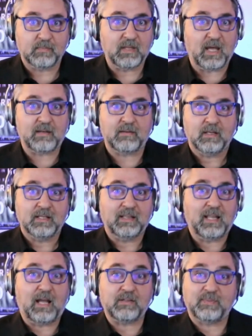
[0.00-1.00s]
that
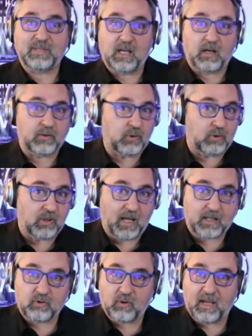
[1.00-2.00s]
allows them to get on the Google
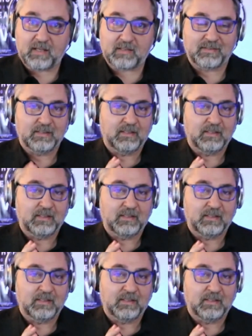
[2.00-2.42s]
Ad Grant,